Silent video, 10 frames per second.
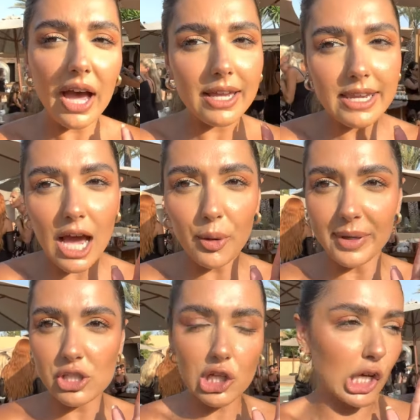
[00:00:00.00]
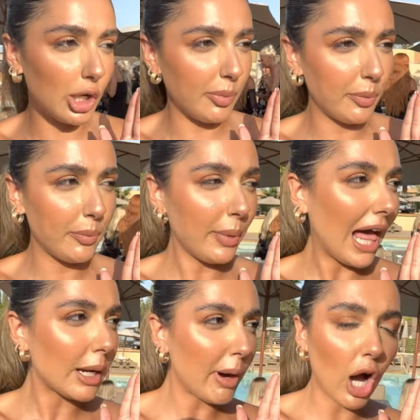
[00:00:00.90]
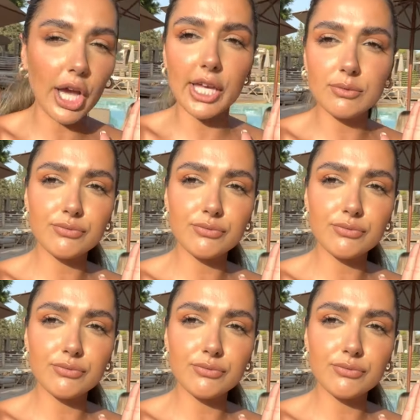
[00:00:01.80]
at Now Beach Club Black Party.